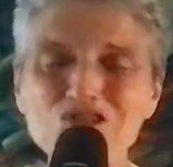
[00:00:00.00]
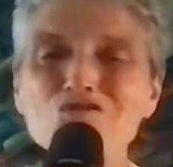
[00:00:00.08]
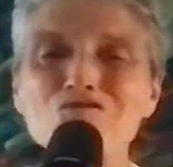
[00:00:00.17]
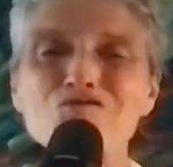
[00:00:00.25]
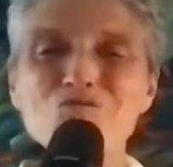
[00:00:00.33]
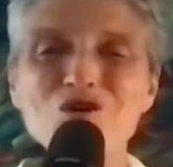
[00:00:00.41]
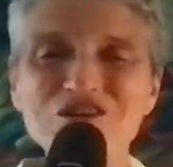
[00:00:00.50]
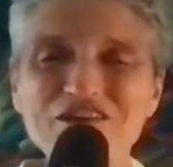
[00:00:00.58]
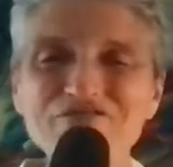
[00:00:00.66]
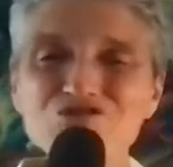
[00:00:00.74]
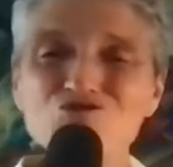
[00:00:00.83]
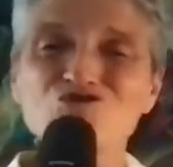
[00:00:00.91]
look for what
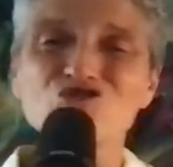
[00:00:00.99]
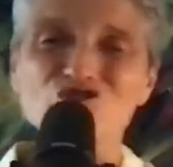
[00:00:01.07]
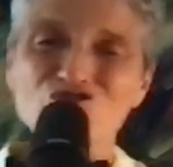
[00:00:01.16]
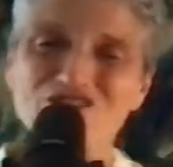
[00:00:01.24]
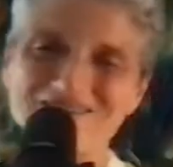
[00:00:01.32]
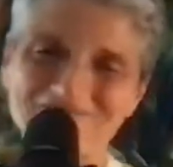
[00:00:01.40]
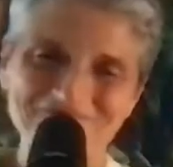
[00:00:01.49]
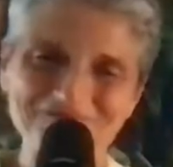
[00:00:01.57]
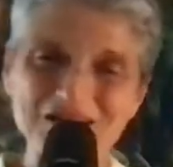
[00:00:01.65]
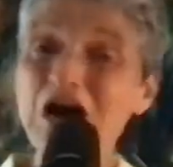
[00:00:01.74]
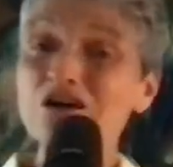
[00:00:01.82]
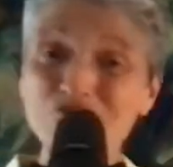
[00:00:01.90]
gives you joy
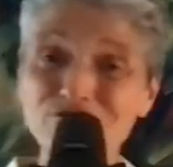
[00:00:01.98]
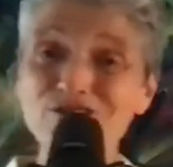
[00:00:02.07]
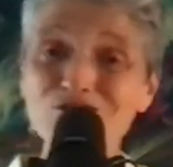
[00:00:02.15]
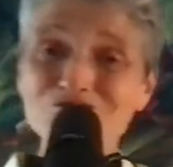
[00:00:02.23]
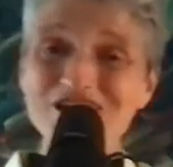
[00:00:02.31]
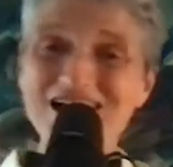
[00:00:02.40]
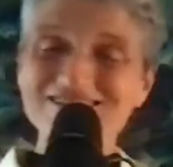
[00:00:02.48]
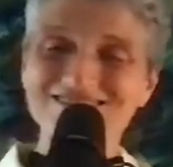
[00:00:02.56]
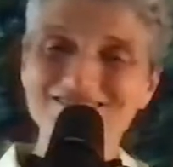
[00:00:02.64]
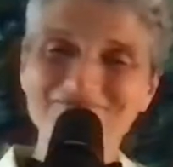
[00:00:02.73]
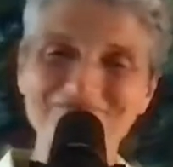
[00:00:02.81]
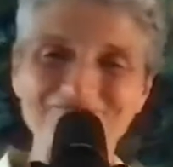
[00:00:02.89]
and follow
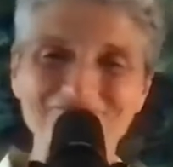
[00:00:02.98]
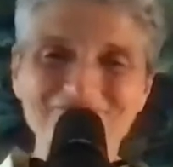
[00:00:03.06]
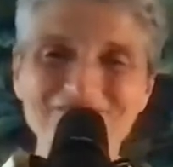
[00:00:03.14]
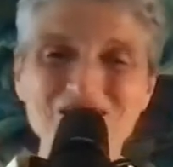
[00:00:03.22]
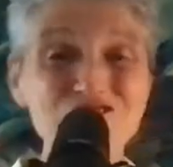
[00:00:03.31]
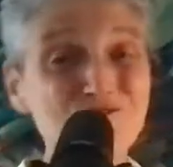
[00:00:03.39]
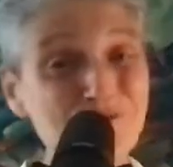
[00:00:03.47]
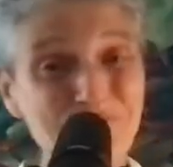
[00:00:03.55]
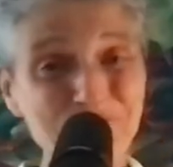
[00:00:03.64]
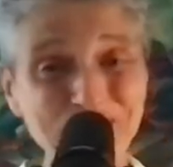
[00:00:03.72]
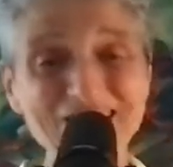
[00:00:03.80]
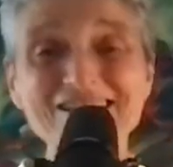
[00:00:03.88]
that. And you'll be
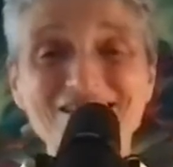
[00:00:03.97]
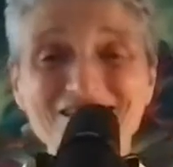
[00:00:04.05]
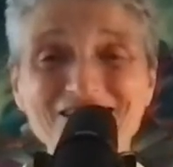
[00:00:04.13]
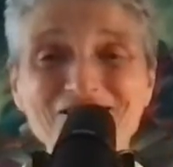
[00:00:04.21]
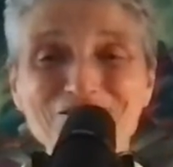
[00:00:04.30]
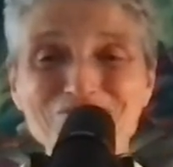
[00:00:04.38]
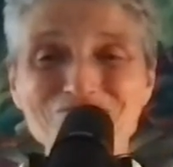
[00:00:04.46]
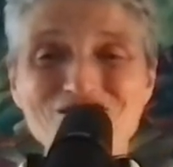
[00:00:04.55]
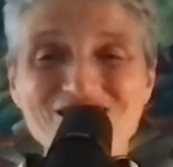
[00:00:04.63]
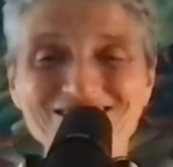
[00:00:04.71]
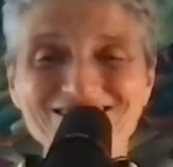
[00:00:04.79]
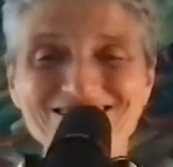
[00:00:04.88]
pleasantly
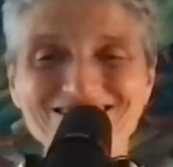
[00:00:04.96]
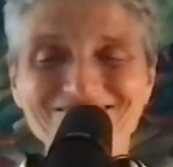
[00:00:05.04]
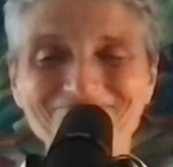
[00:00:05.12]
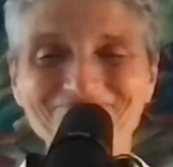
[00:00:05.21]
surprised.